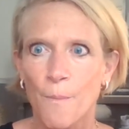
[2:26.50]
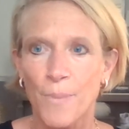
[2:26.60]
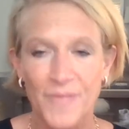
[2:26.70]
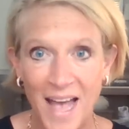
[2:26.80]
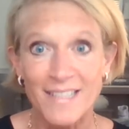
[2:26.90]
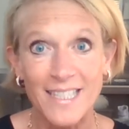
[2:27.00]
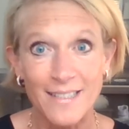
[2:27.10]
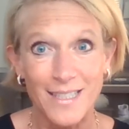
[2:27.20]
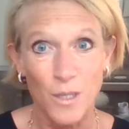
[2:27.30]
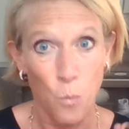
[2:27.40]
But that's
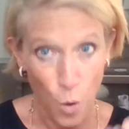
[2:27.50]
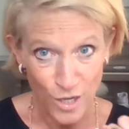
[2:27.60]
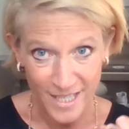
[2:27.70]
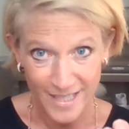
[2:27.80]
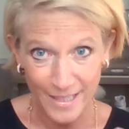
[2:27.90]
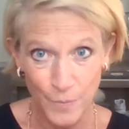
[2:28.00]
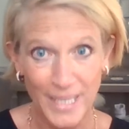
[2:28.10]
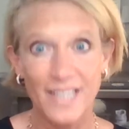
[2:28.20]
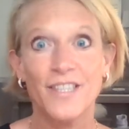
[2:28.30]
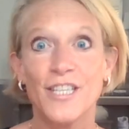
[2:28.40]
the worst thing we
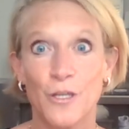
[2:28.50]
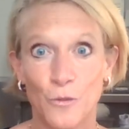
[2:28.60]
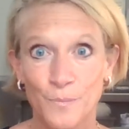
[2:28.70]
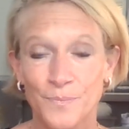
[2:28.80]
can do.